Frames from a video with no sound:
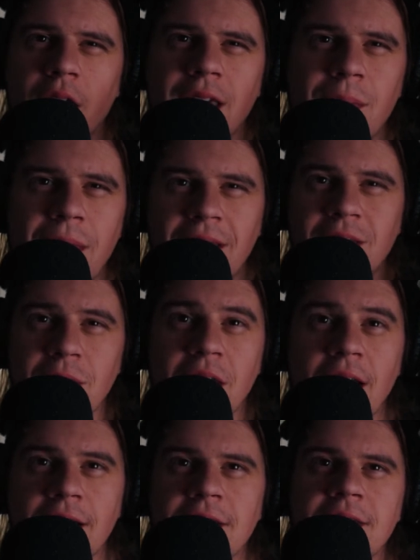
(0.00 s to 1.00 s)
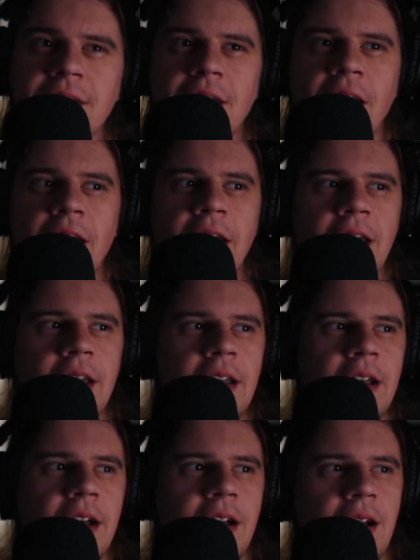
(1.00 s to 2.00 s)
I can make some cuts
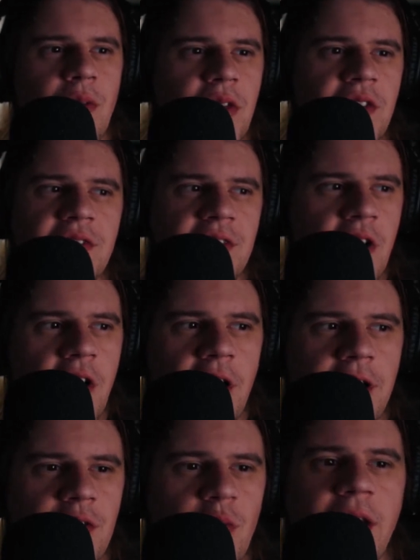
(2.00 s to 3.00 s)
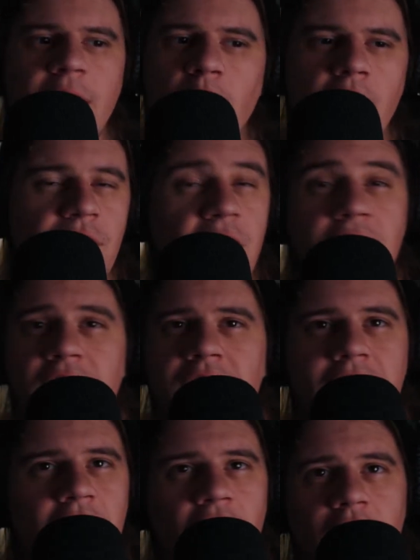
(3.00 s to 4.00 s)
with a saw, because right now all I've got is a
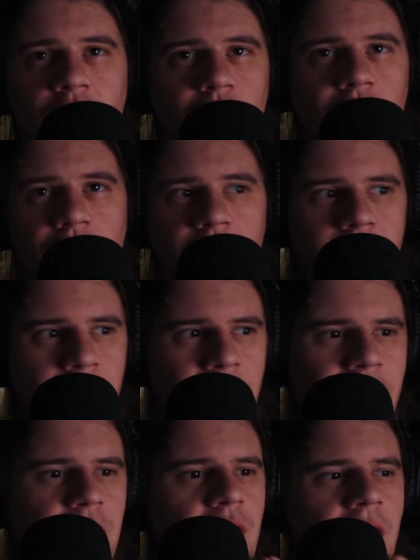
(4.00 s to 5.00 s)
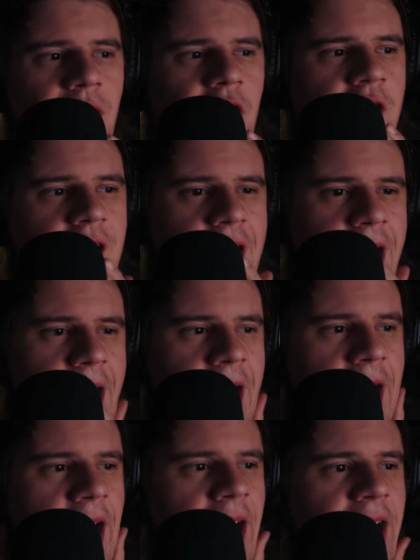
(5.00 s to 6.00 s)
saw, a drill, and an impact driver.
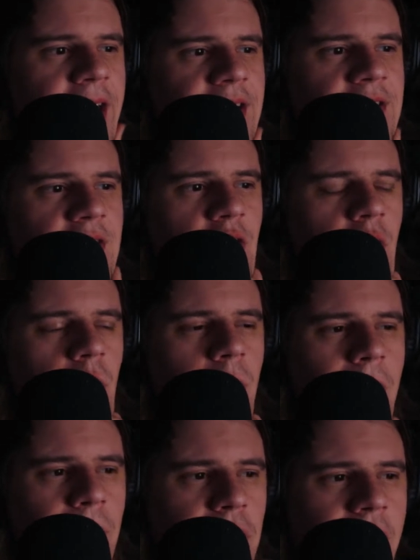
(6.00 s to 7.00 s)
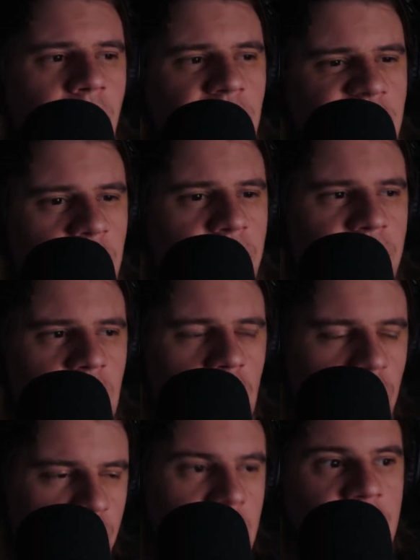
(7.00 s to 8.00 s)
And so my plan was to build
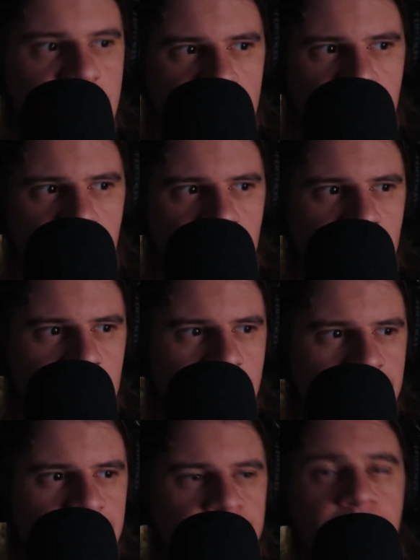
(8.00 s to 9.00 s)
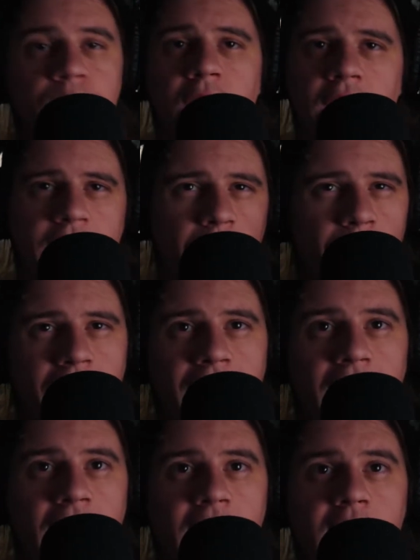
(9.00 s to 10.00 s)
3 things, and then
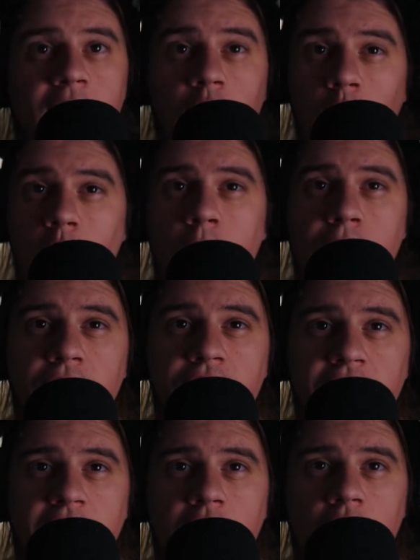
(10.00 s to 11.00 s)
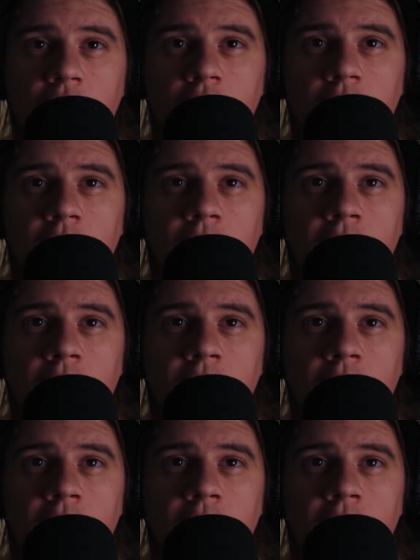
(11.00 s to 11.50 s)
buy an orbital sander,